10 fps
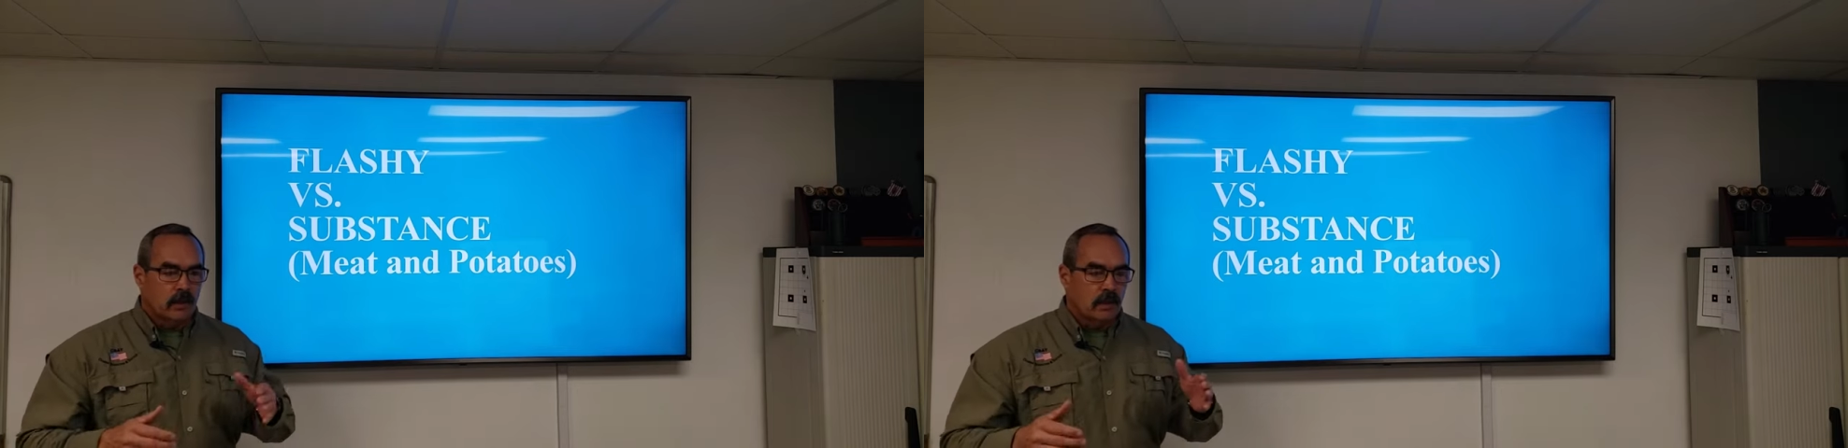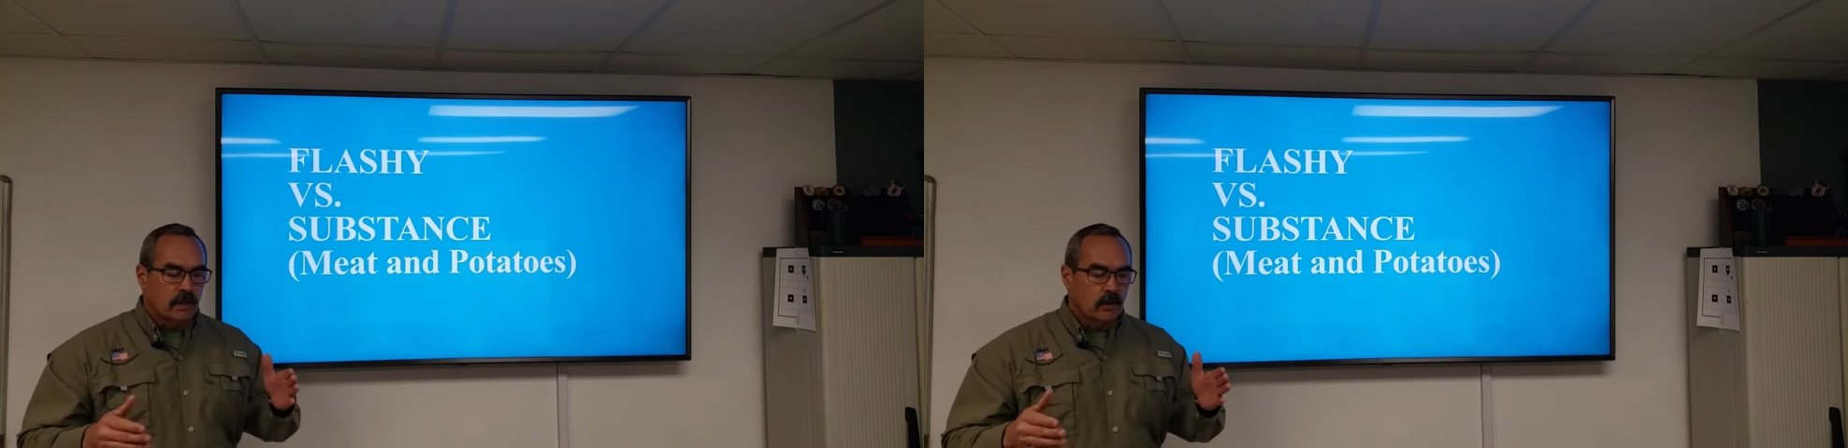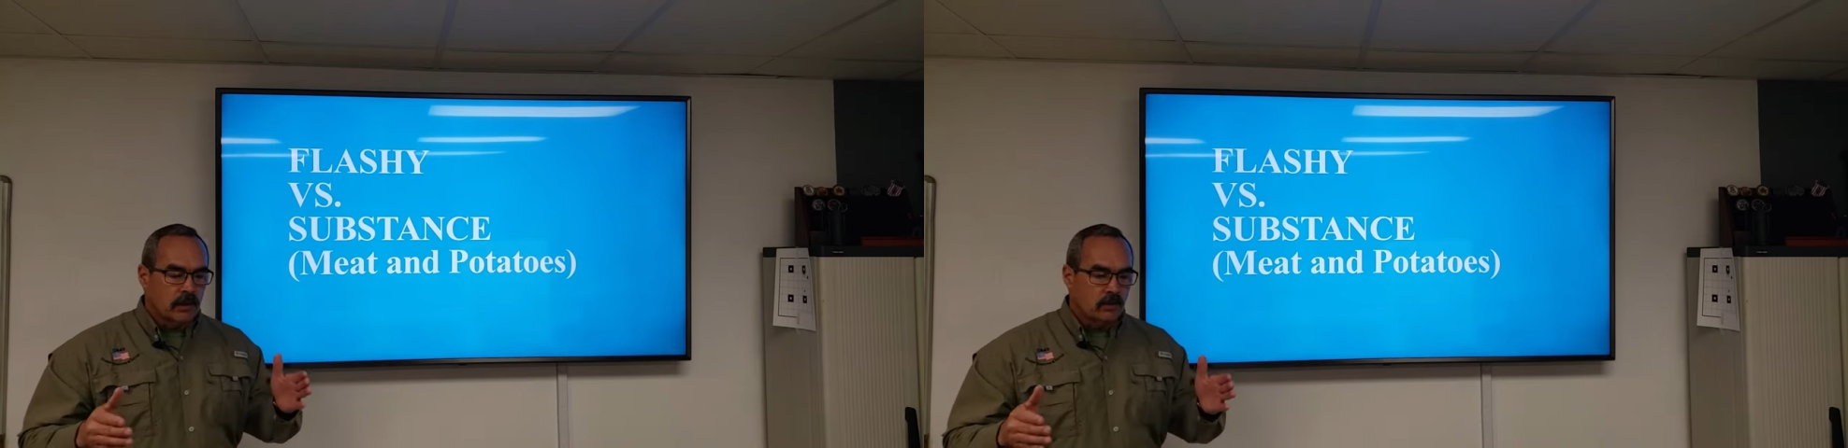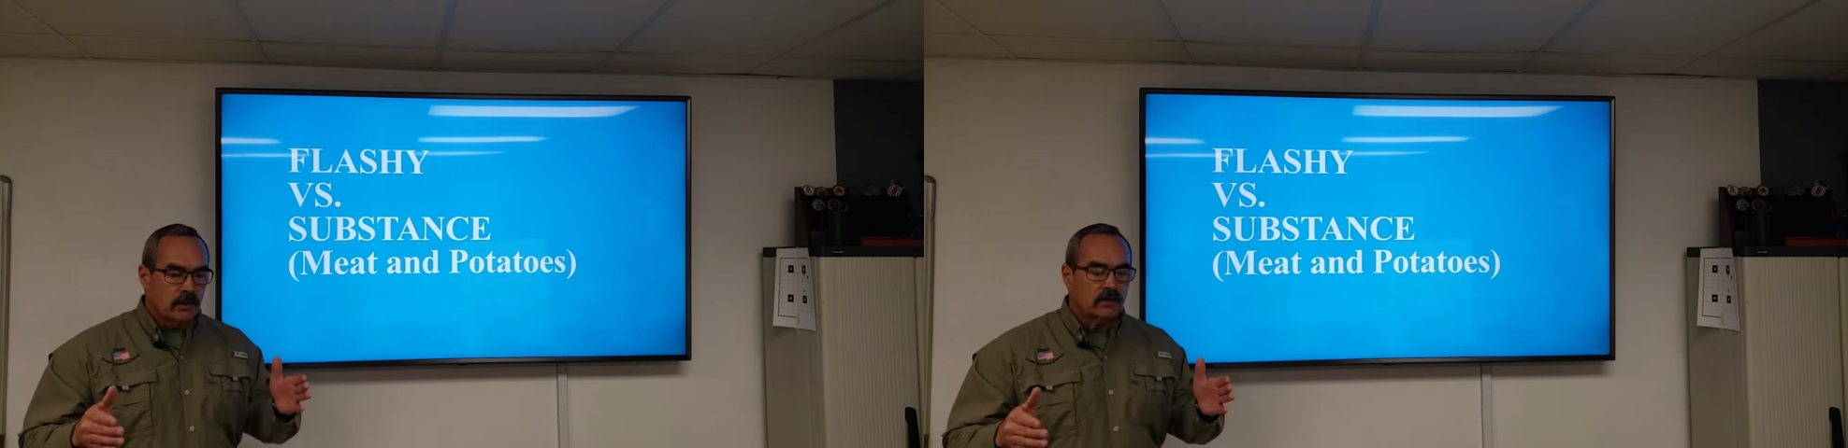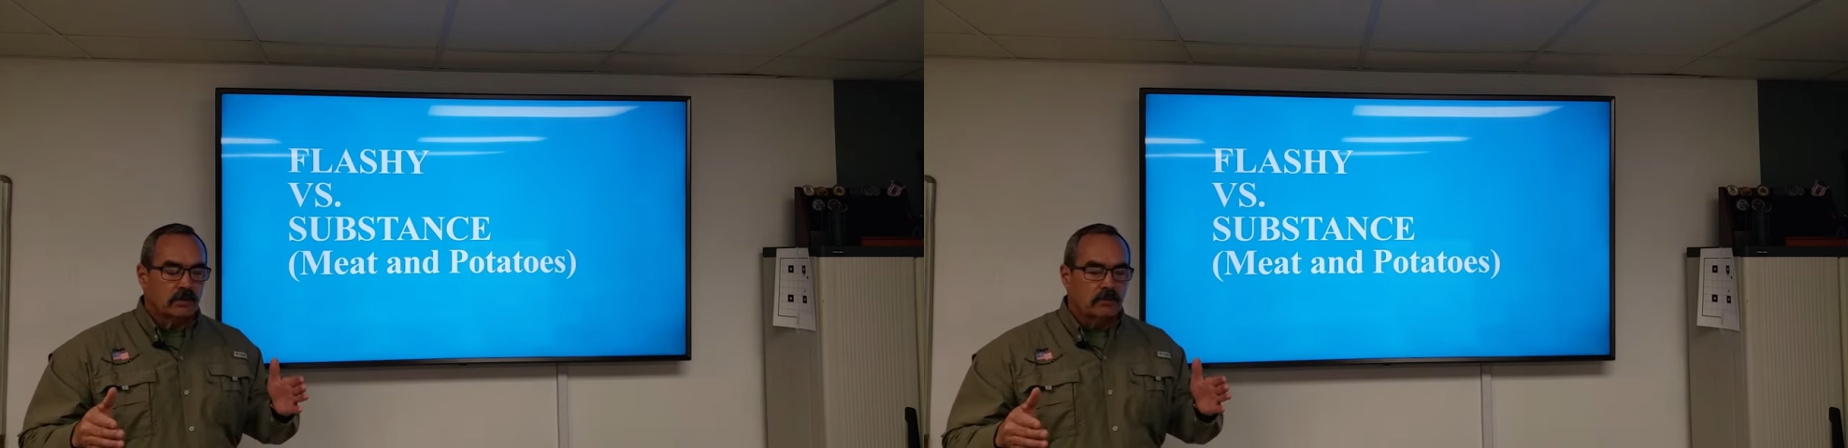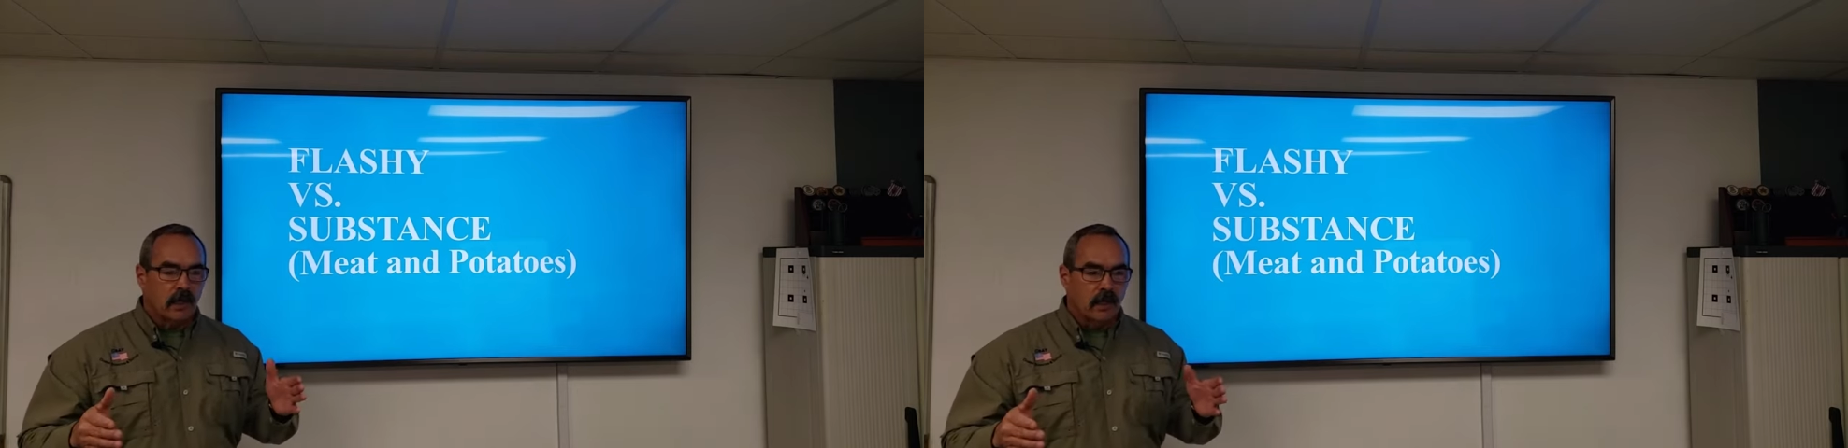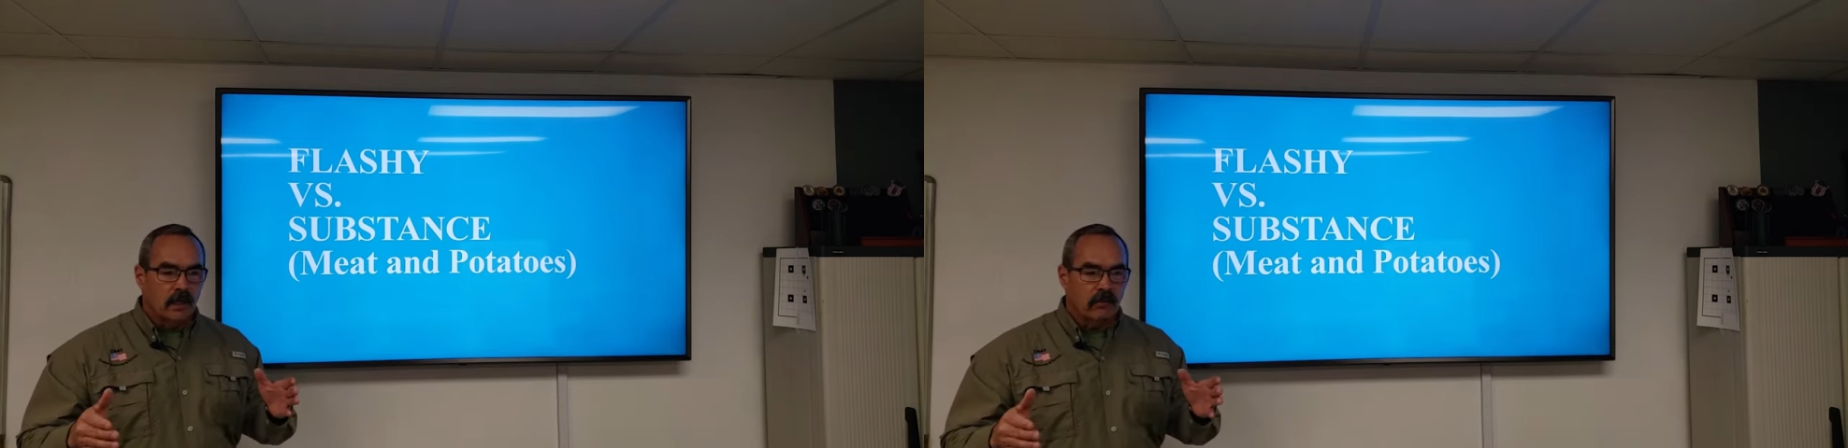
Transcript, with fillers: Uh, you had dress up day,